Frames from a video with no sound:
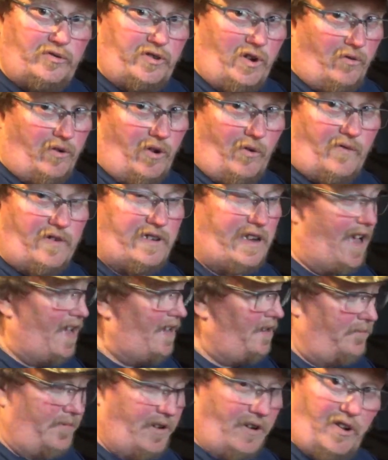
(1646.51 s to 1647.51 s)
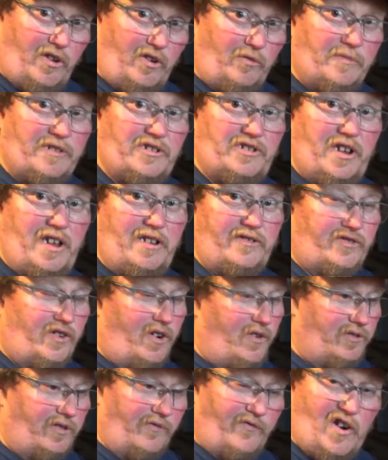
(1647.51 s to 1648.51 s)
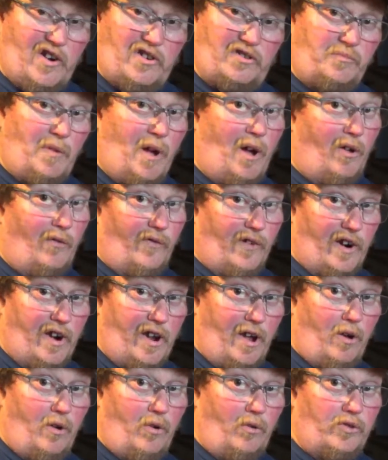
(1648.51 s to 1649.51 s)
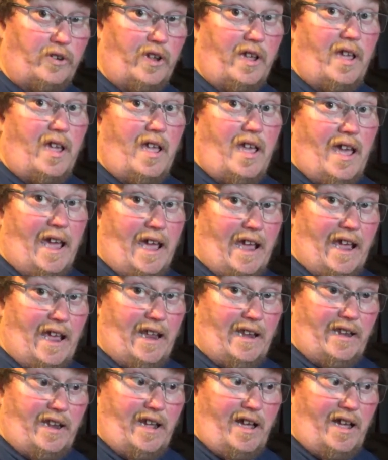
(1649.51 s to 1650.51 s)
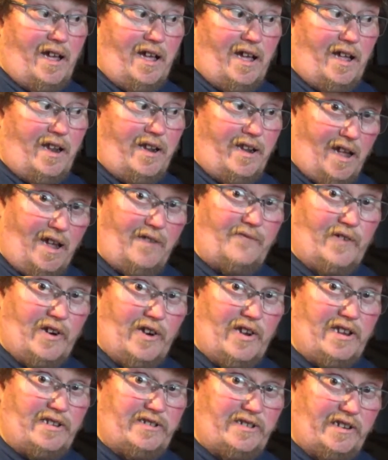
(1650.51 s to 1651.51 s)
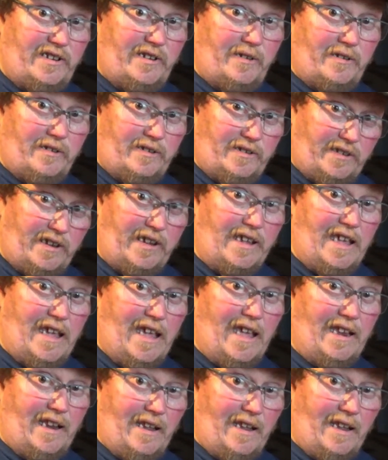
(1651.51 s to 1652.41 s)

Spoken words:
Don't over tighten them. They're little machine screws. They're very small, very old, and not very easy to get.